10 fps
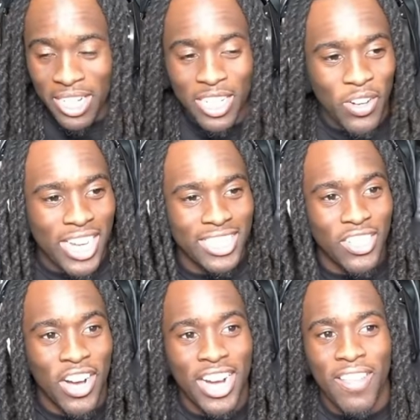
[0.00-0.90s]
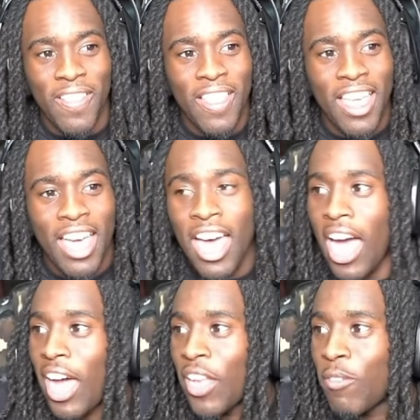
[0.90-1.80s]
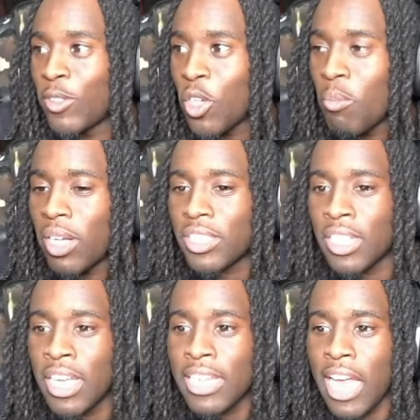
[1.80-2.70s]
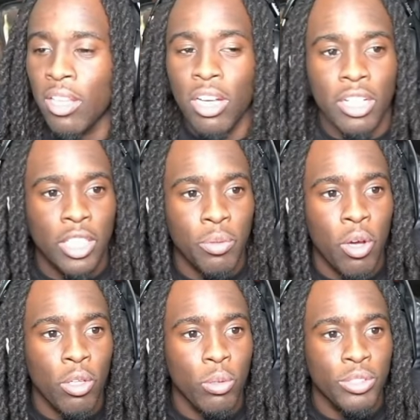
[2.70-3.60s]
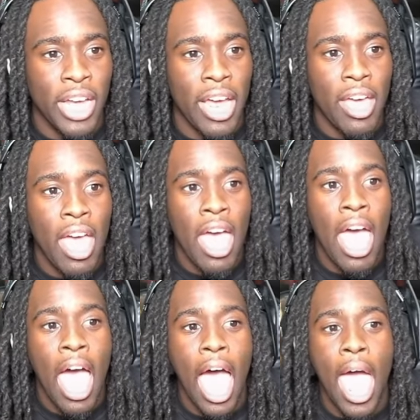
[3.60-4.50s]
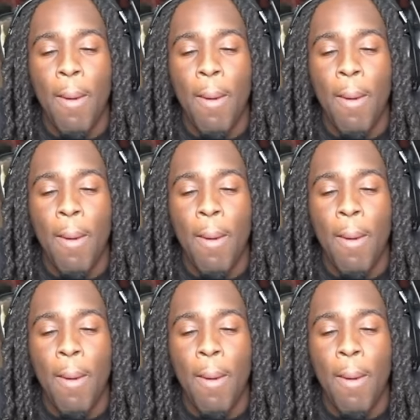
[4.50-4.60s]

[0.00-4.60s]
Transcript: get crazy, all right? I love you so much. Now, look, here's what we're going to do, chat. I